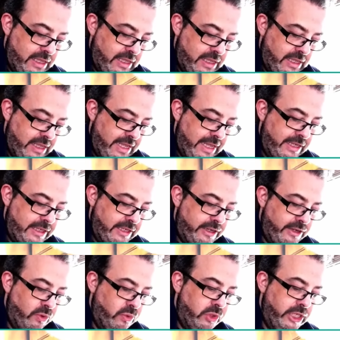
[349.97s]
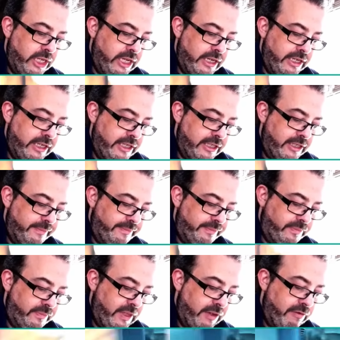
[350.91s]
That is a cool TARDIS.
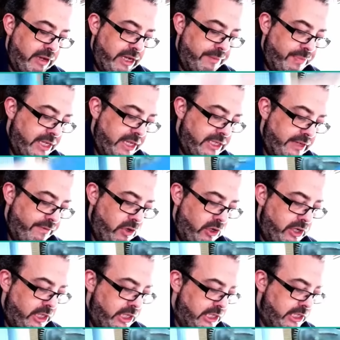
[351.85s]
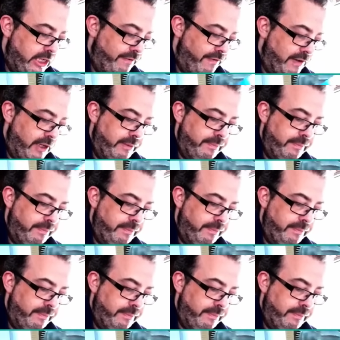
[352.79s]
Right, let's have a look at this leaflet.